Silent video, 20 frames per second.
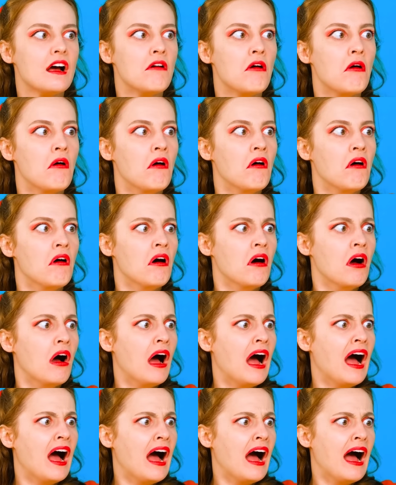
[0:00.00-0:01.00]
much better
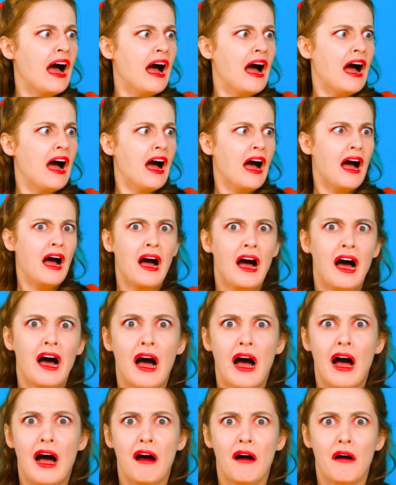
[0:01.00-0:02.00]
this way.
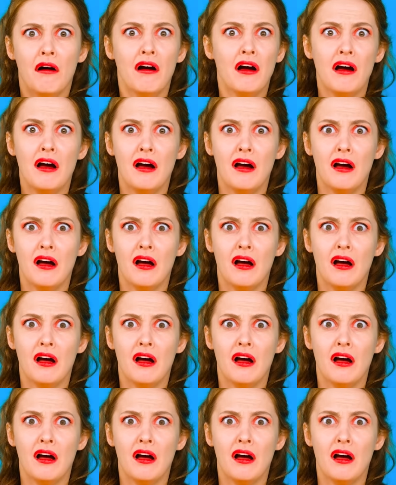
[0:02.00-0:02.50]
Oh no,